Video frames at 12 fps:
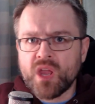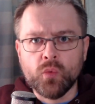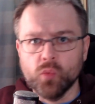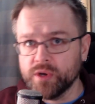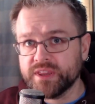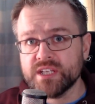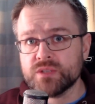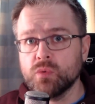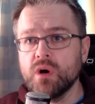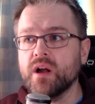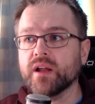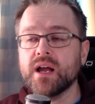Would this
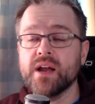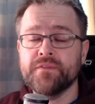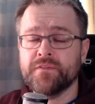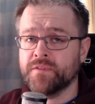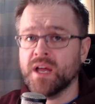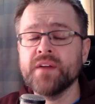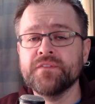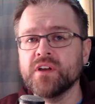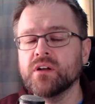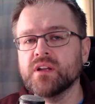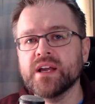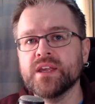work? I
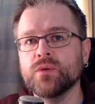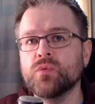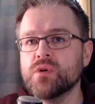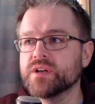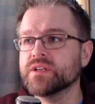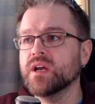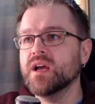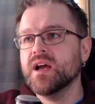feel like it would.